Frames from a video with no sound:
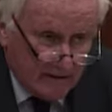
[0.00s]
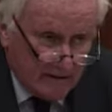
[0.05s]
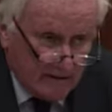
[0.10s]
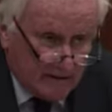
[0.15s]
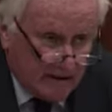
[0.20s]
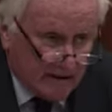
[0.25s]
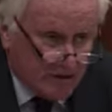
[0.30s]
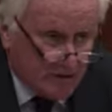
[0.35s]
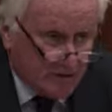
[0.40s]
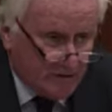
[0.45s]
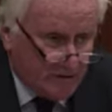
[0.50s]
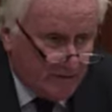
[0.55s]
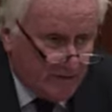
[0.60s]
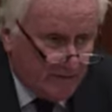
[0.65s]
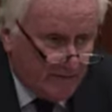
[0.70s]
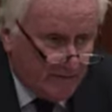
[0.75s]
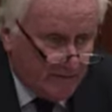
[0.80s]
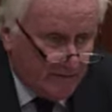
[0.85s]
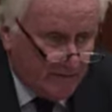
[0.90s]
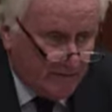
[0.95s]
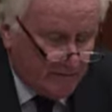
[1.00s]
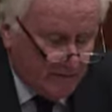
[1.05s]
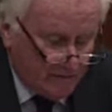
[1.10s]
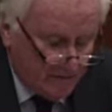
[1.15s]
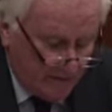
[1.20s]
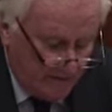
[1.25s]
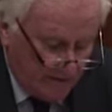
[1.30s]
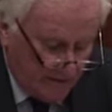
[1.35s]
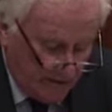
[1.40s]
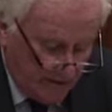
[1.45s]
Section
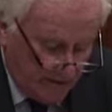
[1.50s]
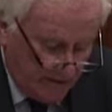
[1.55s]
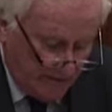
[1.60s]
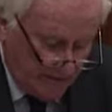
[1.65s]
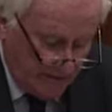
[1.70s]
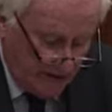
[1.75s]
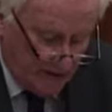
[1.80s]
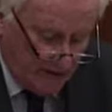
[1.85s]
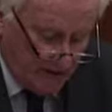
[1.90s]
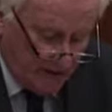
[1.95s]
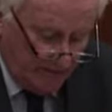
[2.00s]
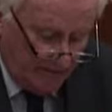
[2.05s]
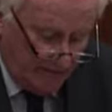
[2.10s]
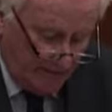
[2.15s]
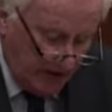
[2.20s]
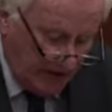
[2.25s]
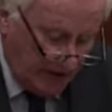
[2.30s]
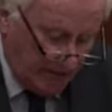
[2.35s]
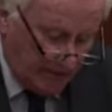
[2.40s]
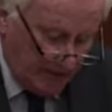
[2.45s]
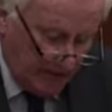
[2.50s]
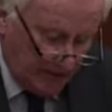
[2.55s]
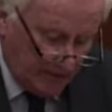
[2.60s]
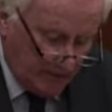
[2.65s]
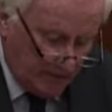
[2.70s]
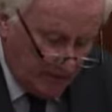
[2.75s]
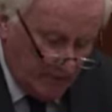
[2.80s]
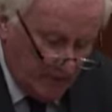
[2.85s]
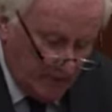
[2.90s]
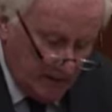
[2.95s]
74 of the 2005 Act
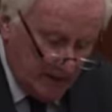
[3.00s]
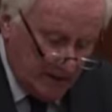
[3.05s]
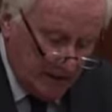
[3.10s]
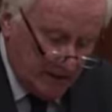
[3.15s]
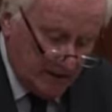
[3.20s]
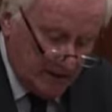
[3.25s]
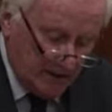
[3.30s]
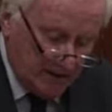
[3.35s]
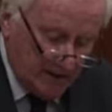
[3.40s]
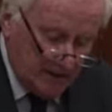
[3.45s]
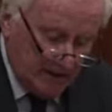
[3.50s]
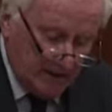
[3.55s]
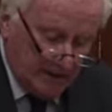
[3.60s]
requires